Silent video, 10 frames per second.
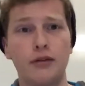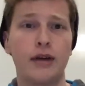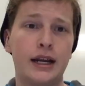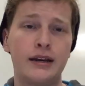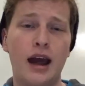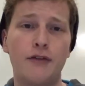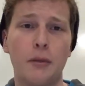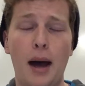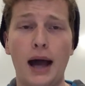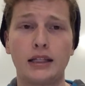be ready to have
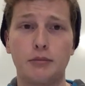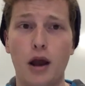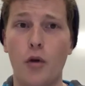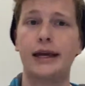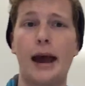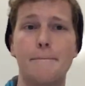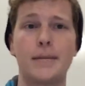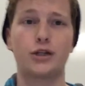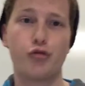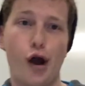your minds blown. Got
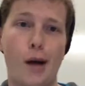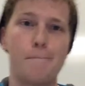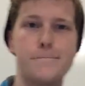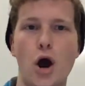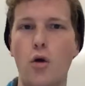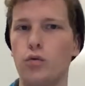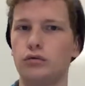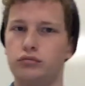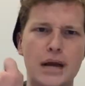my trombone.